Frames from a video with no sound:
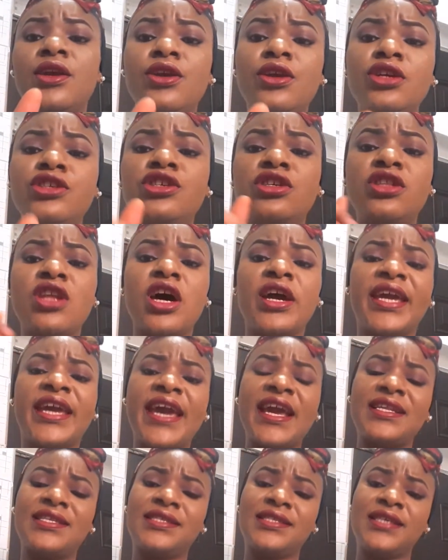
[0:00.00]
you should not
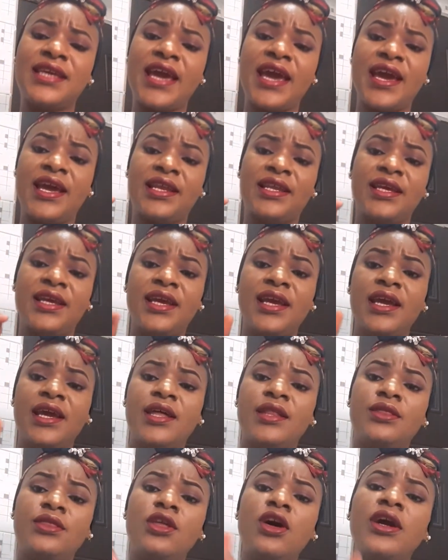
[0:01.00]
get scared.
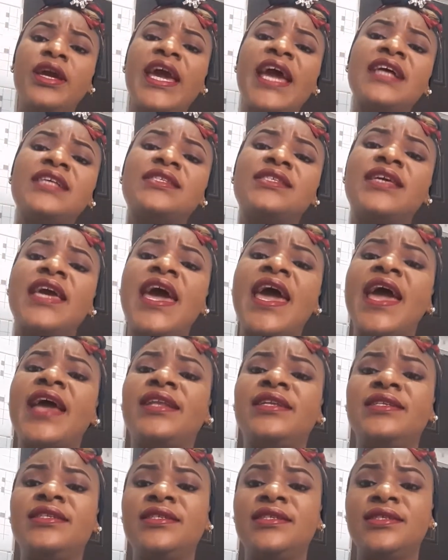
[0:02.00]
Don't get
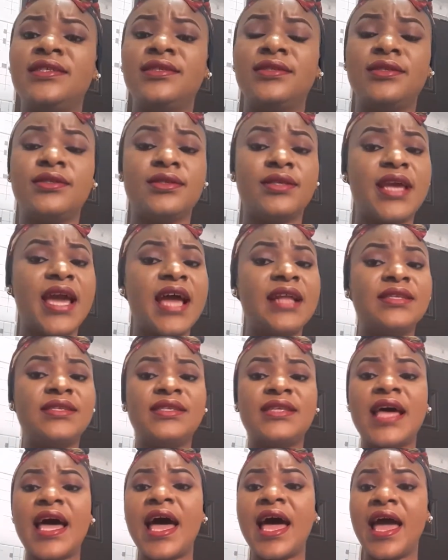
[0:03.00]
scared.
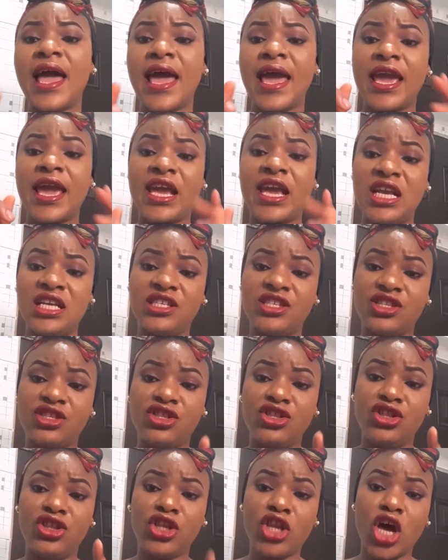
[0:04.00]
Cancer is
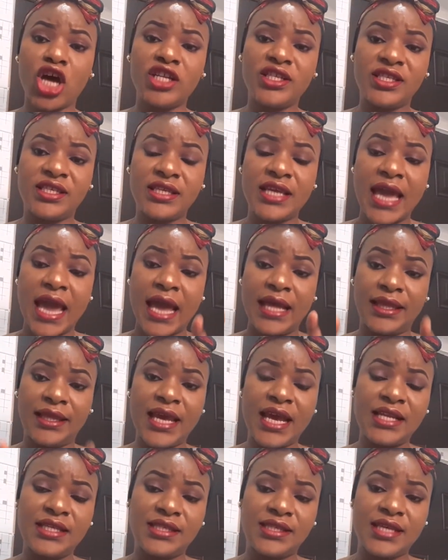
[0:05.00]
not a
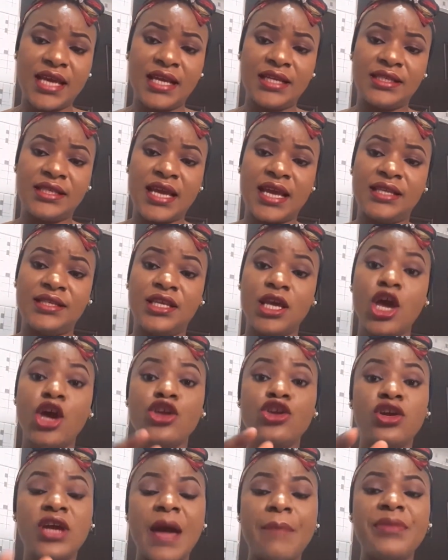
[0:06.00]
death sentence.
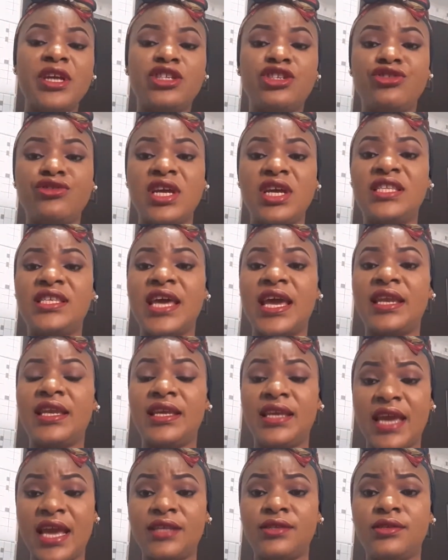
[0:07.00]
You can be
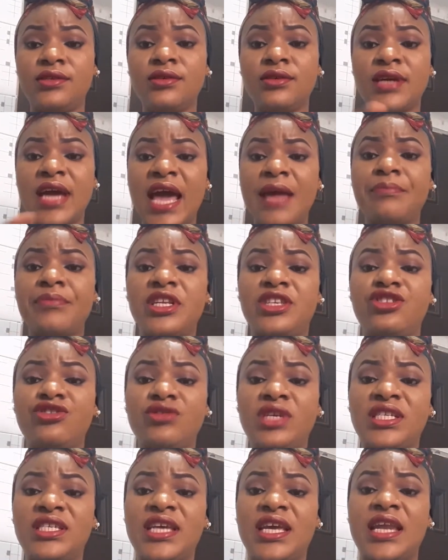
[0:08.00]
treated. Yes, you can be
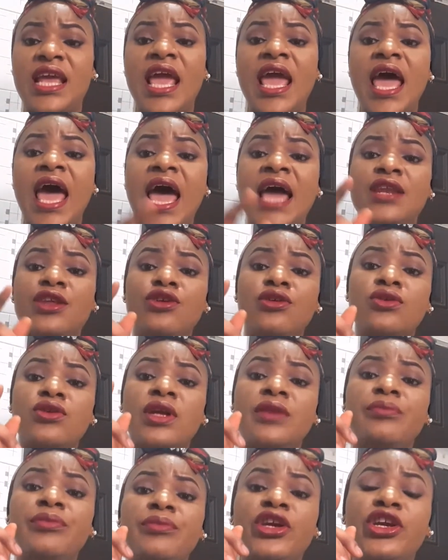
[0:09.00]
treated and you
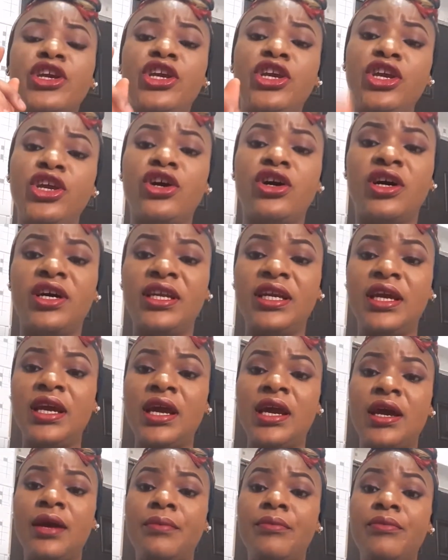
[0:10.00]
can be cured.
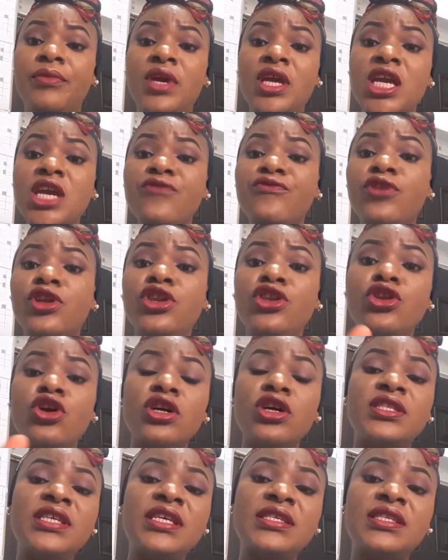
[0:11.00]
If you
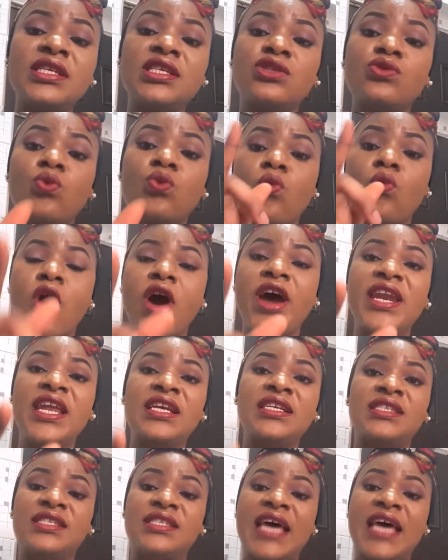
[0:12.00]
notice those warning